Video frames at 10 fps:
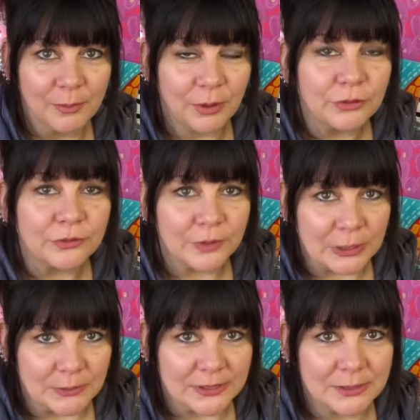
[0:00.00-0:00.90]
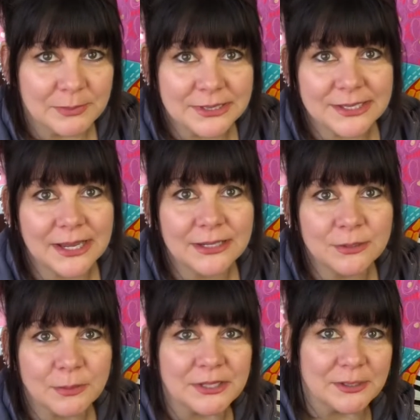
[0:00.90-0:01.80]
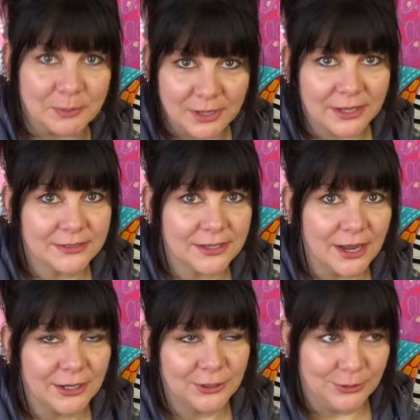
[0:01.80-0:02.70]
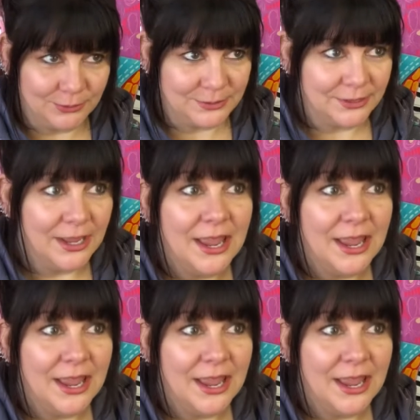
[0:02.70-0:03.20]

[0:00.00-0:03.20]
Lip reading: most frequently besides what supplies I use.